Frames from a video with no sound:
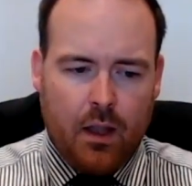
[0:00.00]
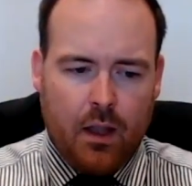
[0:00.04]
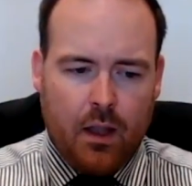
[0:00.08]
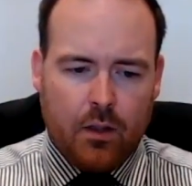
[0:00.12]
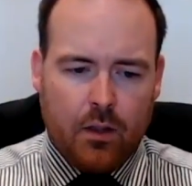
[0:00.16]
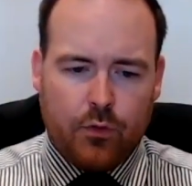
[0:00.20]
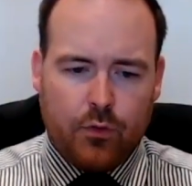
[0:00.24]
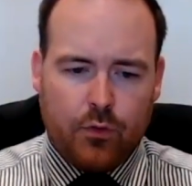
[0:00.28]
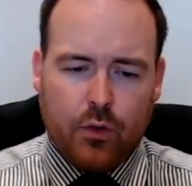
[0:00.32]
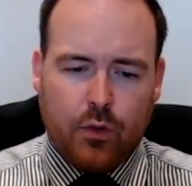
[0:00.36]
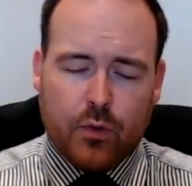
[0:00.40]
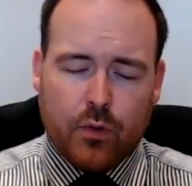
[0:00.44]

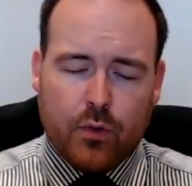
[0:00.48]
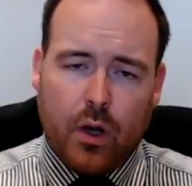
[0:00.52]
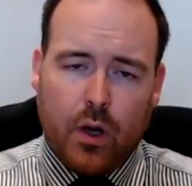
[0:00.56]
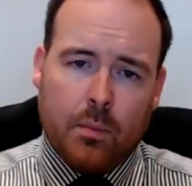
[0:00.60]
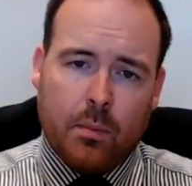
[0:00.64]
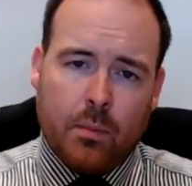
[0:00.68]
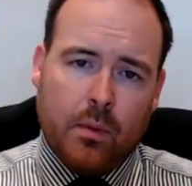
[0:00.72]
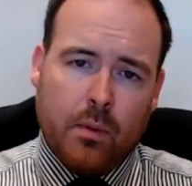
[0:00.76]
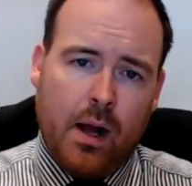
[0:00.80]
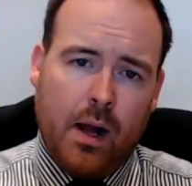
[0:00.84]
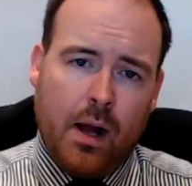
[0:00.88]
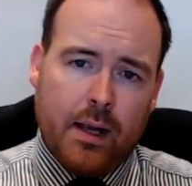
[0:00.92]
if you've got
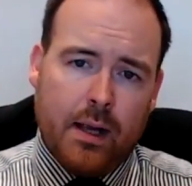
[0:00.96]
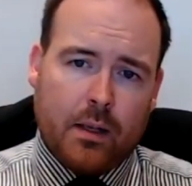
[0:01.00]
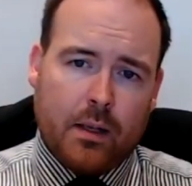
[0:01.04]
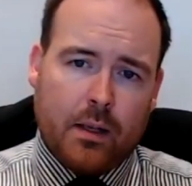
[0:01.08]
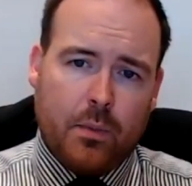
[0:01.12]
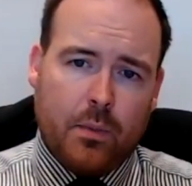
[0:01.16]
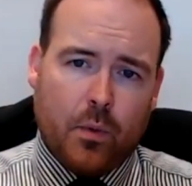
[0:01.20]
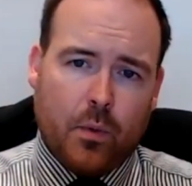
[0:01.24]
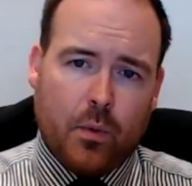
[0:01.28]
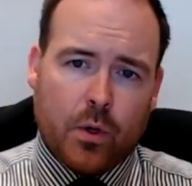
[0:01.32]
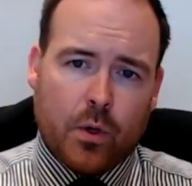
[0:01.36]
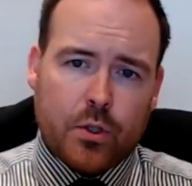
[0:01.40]
a black
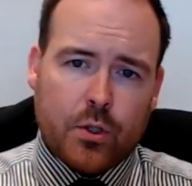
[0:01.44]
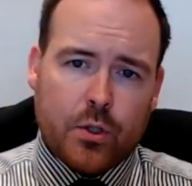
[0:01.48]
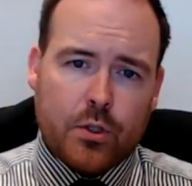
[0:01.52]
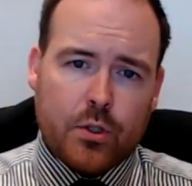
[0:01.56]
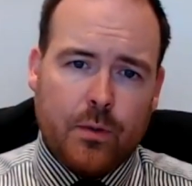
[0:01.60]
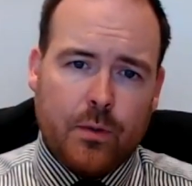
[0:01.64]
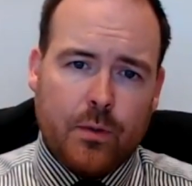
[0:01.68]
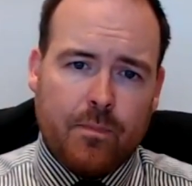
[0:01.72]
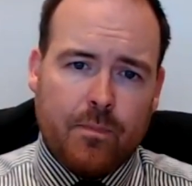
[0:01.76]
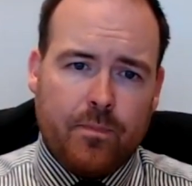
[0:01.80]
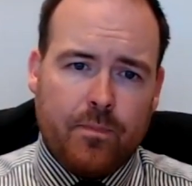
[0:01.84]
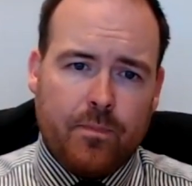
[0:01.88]
Porsche
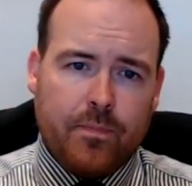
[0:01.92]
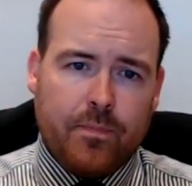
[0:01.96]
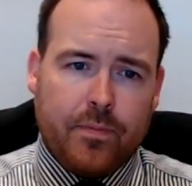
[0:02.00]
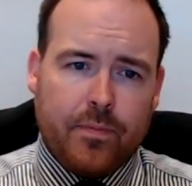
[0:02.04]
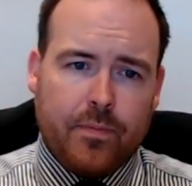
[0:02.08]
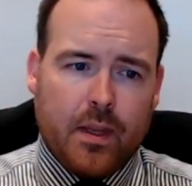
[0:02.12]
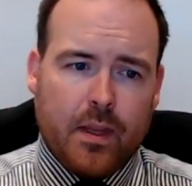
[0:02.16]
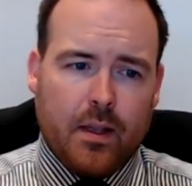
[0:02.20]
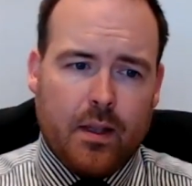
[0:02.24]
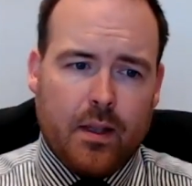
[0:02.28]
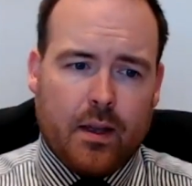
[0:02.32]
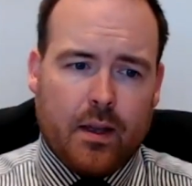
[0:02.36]

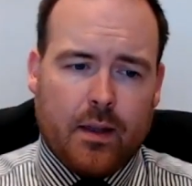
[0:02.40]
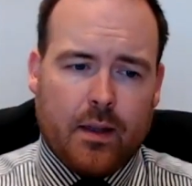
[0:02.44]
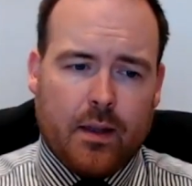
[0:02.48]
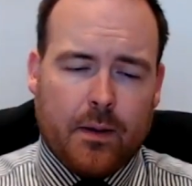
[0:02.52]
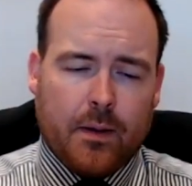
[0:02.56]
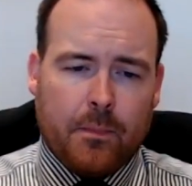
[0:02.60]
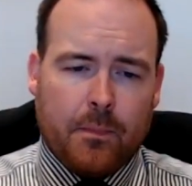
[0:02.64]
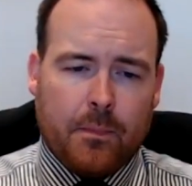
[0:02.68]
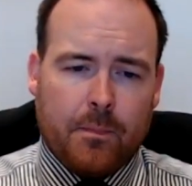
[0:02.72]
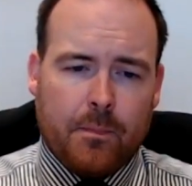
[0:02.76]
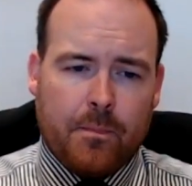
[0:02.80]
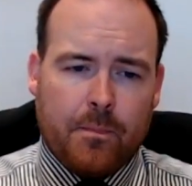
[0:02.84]

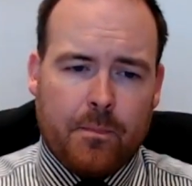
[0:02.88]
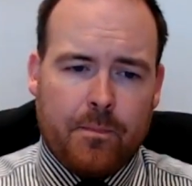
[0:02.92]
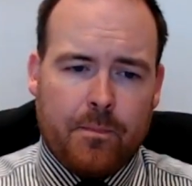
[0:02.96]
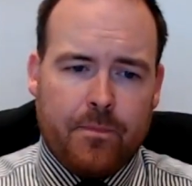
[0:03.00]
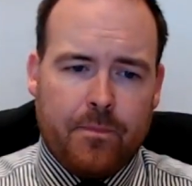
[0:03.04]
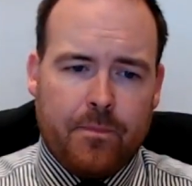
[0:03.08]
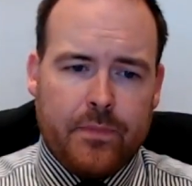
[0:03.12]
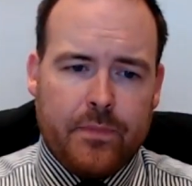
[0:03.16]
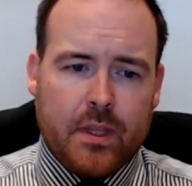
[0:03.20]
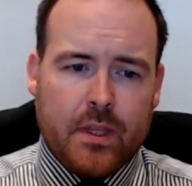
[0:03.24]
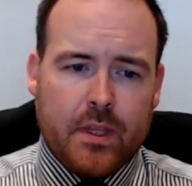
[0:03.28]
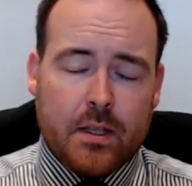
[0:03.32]

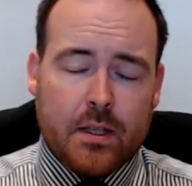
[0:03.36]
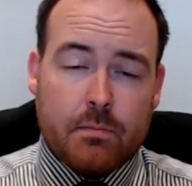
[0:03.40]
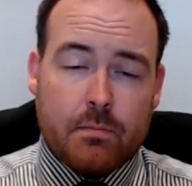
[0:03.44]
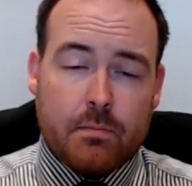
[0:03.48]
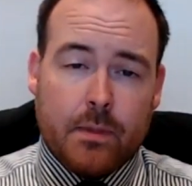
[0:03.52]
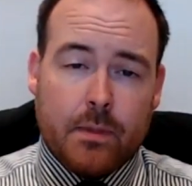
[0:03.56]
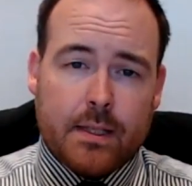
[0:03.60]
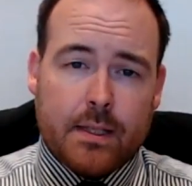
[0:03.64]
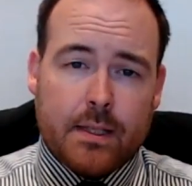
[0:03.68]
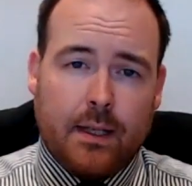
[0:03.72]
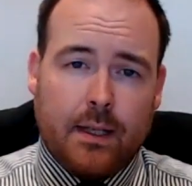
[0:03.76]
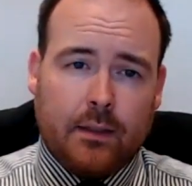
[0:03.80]
that's
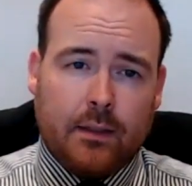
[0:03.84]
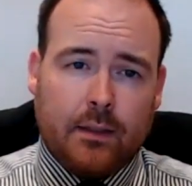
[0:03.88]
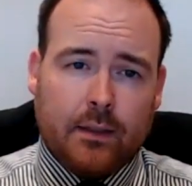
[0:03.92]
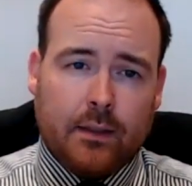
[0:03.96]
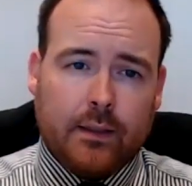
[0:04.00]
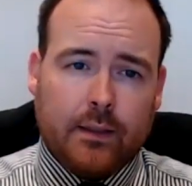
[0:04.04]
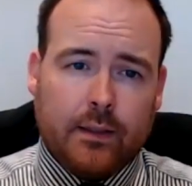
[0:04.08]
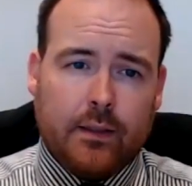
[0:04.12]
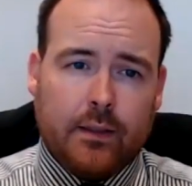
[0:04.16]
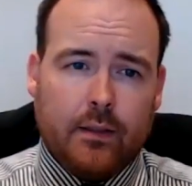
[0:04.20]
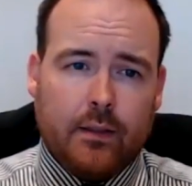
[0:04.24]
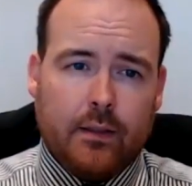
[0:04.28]

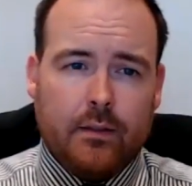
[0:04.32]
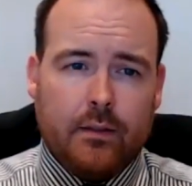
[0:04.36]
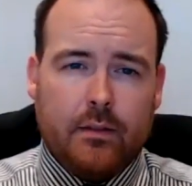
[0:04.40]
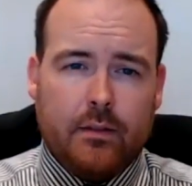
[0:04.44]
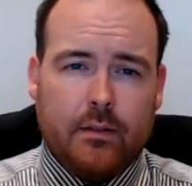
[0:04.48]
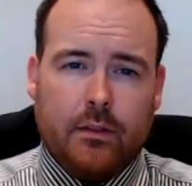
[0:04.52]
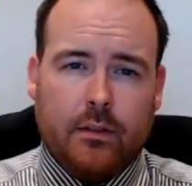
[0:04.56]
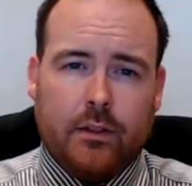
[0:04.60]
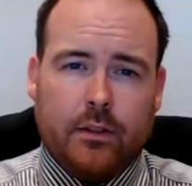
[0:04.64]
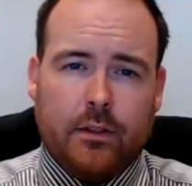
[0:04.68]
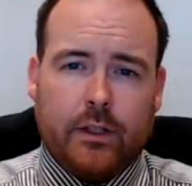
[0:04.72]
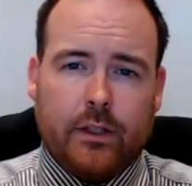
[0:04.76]
metallic,
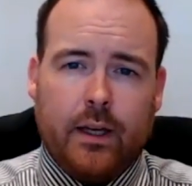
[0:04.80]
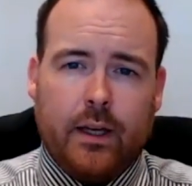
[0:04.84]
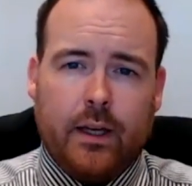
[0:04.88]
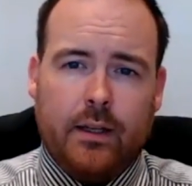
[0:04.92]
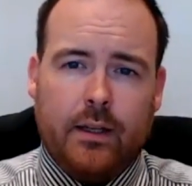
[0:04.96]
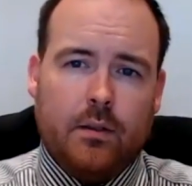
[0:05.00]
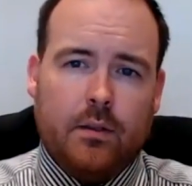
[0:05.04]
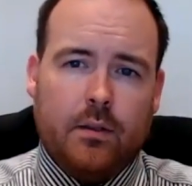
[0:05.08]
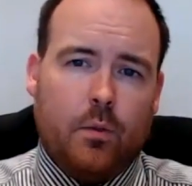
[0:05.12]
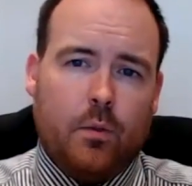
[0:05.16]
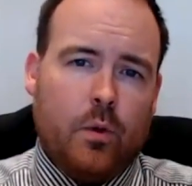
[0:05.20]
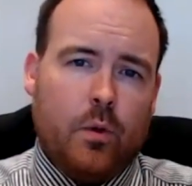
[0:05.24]
you're
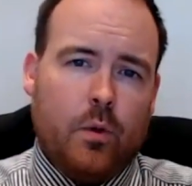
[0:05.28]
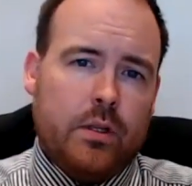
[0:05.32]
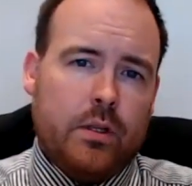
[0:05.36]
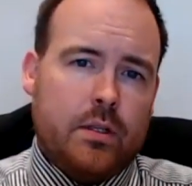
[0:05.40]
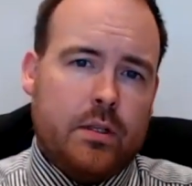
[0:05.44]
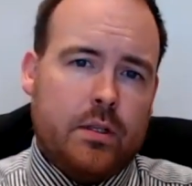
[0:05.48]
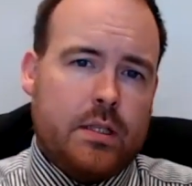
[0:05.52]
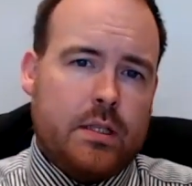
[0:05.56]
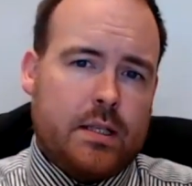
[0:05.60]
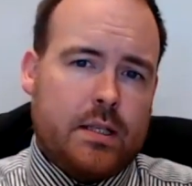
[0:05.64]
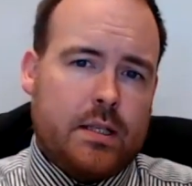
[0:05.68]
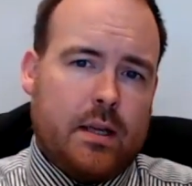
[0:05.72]
kind of
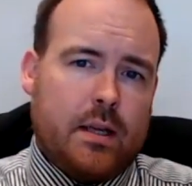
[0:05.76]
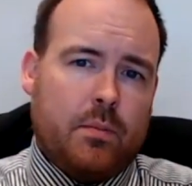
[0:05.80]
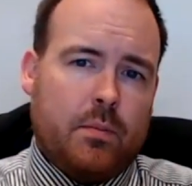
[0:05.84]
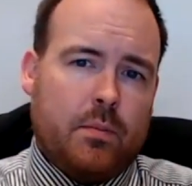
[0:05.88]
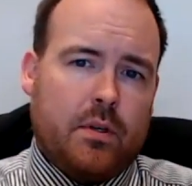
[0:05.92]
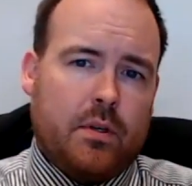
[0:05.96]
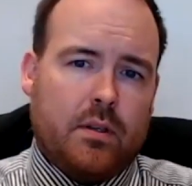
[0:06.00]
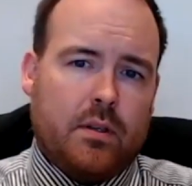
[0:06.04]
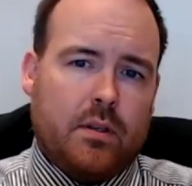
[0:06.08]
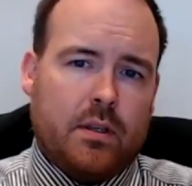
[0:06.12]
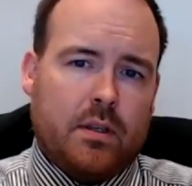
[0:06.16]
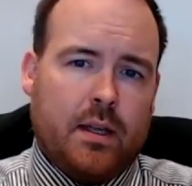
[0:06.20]
wanting
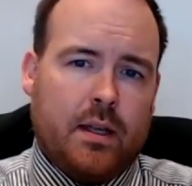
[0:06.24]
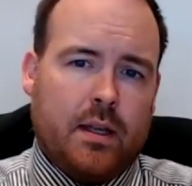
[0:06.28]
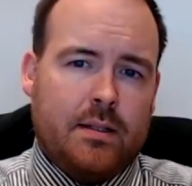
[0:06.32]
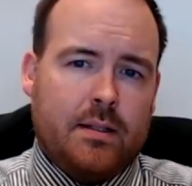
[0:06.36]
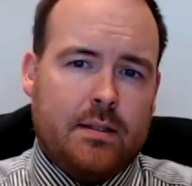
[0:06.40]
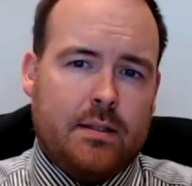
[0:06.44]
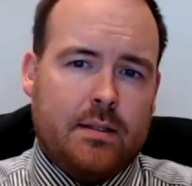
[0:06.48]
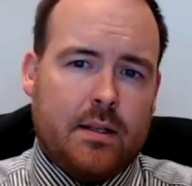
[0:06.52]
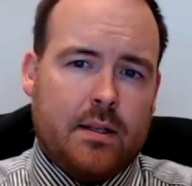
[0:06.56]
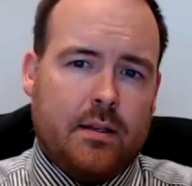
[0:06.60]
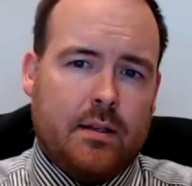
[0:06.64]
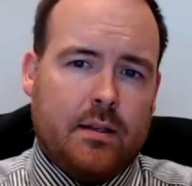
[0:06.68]
separate
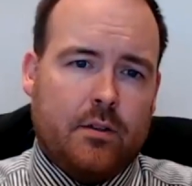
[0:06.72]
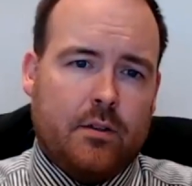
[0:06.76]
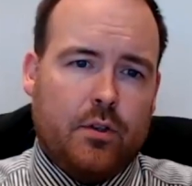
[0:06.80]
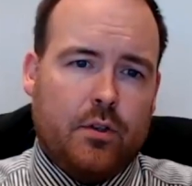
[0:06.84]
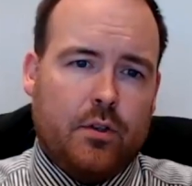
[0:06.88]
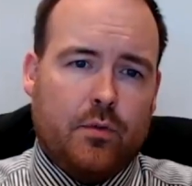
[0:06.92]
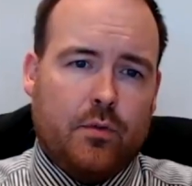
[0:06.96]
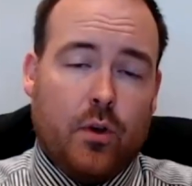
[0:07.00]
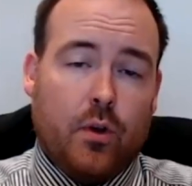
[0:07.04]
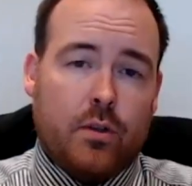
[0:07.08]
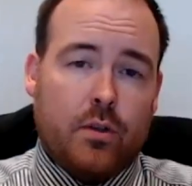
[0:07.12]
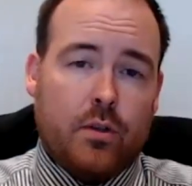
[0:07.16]
things than if
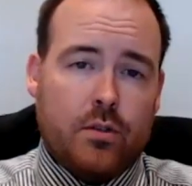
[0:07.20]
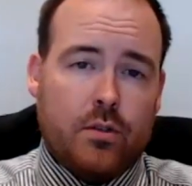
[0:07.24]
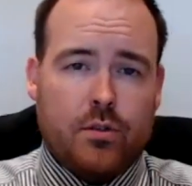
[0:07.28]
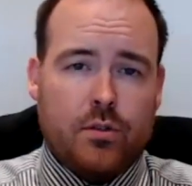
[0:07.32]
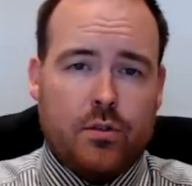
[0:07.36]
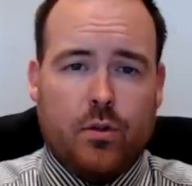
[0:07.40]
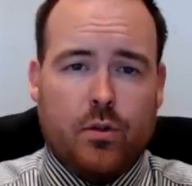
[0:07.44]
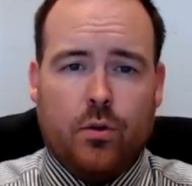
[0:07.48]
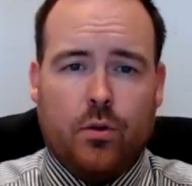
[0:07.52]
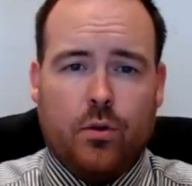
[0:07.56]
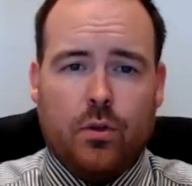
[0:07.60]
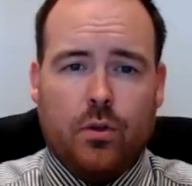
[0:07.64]
you've got a
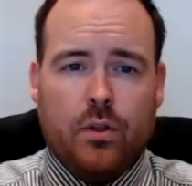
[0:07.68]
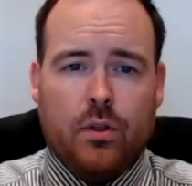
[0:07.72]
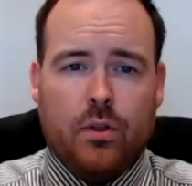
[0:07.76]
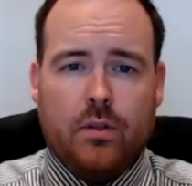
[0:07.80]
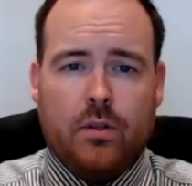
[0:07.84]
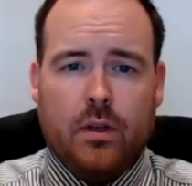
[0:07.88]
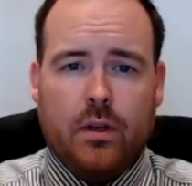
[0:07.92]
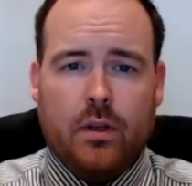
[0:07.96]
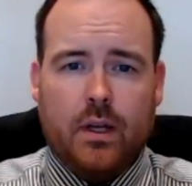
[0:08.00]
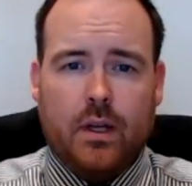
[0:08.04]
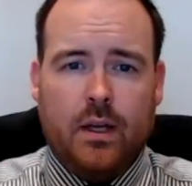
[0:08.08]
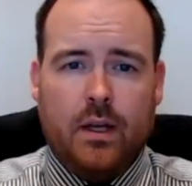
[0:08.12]
solid